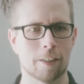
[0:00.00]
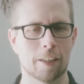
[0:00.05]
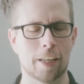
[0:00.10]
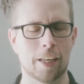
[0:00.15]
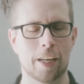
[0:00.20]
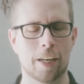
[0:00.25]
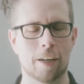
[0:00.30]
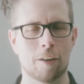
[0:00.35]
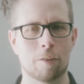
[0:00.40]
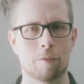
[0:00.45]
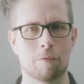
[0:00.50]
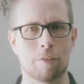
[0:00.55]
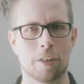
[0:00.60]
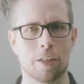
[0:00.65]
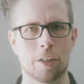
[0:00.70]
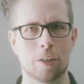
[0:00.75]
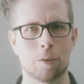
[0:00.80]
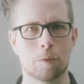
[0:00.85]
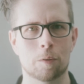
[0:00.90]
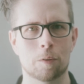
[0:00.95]
gear
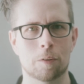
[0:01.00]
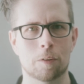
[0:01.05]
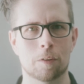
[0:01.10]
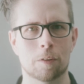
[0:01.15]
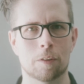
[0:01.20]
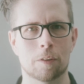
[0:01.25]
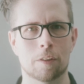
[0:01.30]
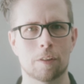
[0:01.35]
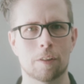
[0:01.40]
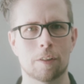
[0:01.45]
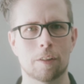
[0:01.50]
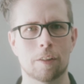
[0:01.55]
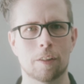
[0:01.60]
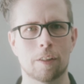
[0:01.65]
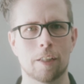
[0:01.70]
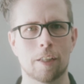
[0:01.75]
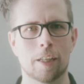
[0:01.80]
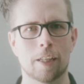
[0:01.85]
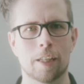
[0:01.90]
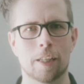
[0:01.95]
video
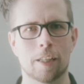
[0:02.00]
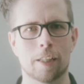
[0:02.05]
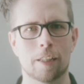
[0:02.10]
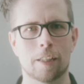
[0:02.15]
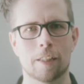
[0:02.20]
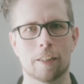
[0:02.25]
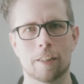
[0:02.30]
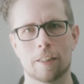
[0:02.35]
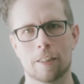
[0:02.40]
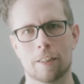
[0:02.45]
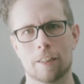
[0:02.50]
uh,